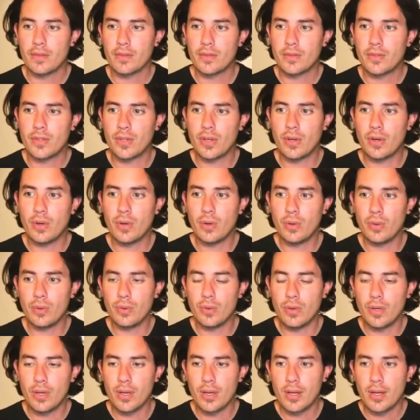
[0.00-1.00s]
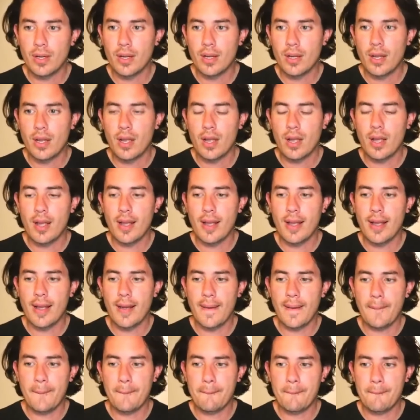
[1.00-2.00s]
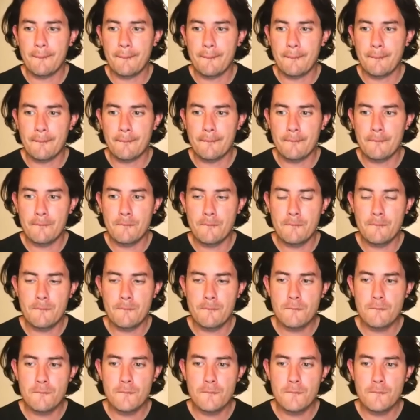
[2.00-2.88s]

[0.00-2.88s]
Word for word: So, um,